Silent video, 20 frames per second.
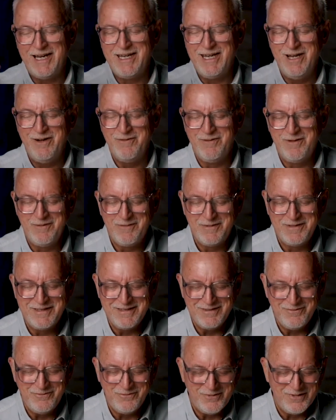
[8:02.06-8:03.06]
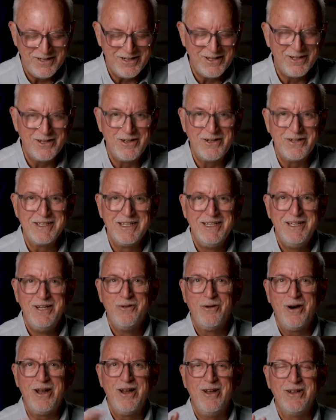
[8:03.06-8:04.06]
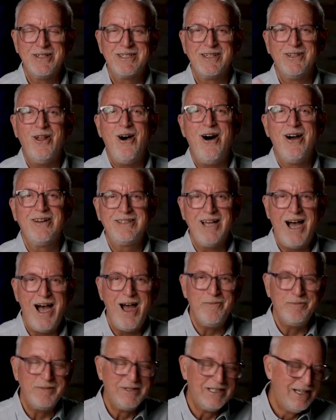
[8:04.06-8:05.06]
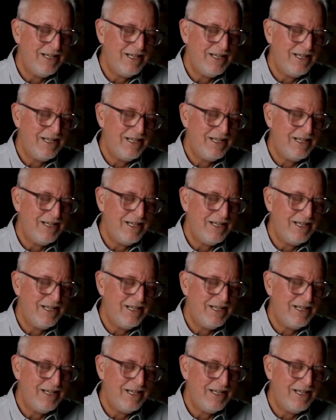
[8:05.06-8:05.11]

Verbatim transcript: I can't remember. One of those. One of those. A long time.